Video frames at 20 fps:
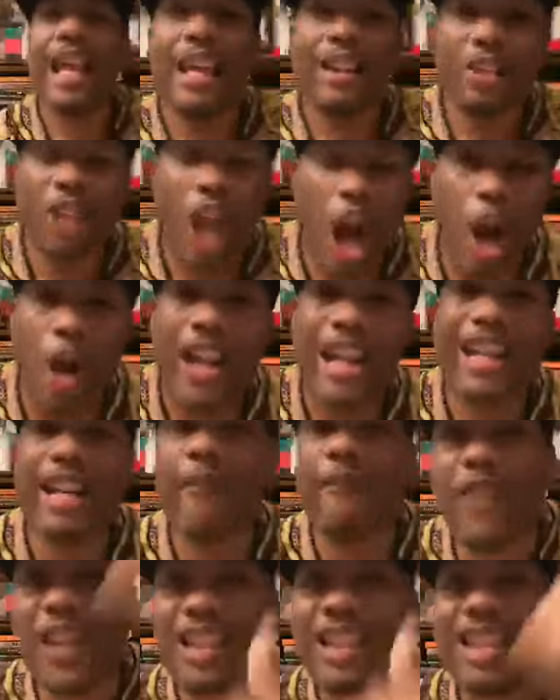30 to
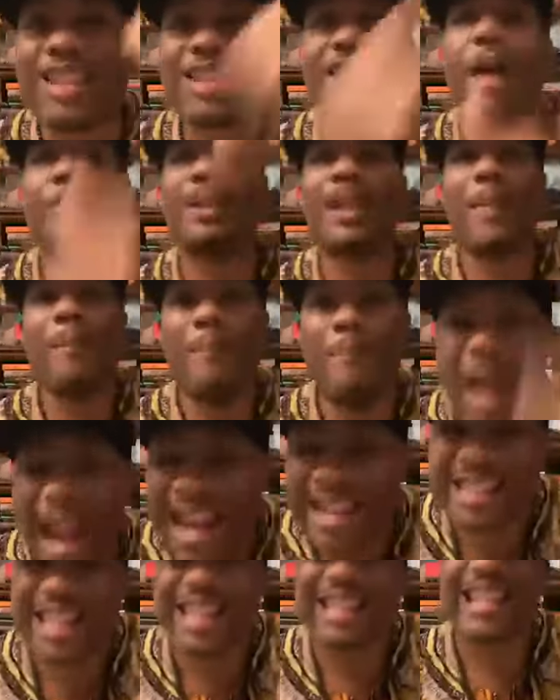50 something
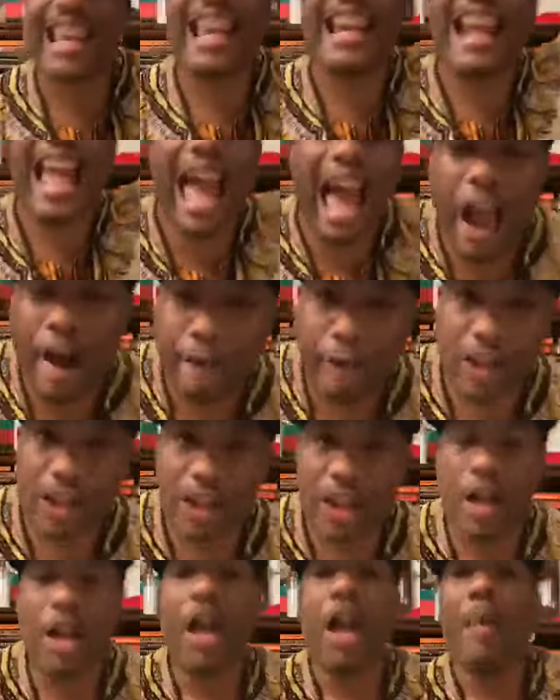bases in Africa,